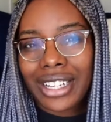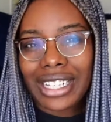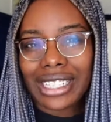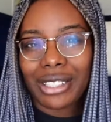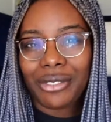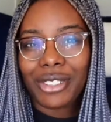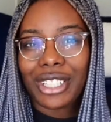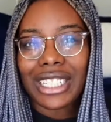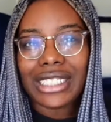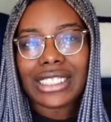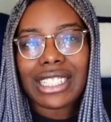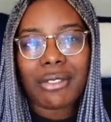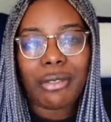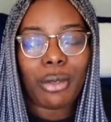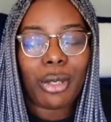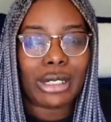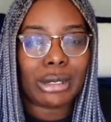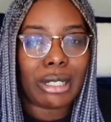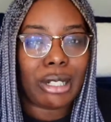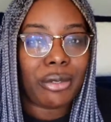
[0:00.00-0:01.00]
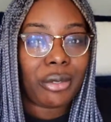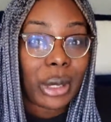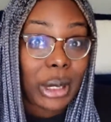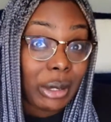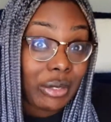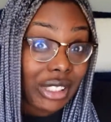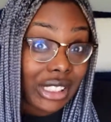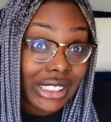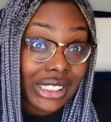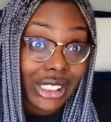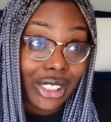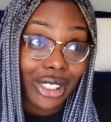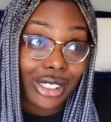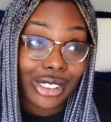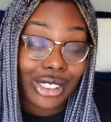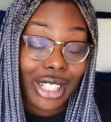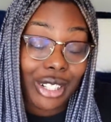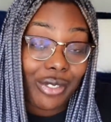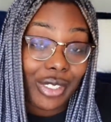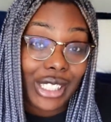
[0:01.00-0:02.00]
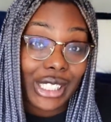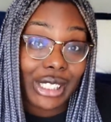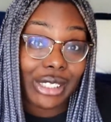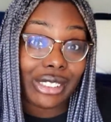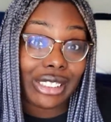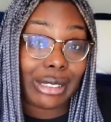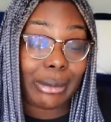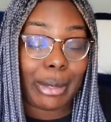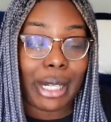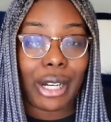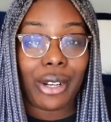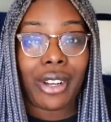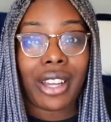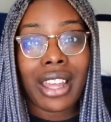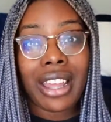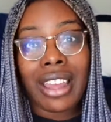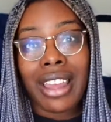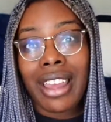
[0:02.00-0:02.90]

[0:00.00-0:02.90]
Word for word: And if you guys haven't watched my previous girl talk videos about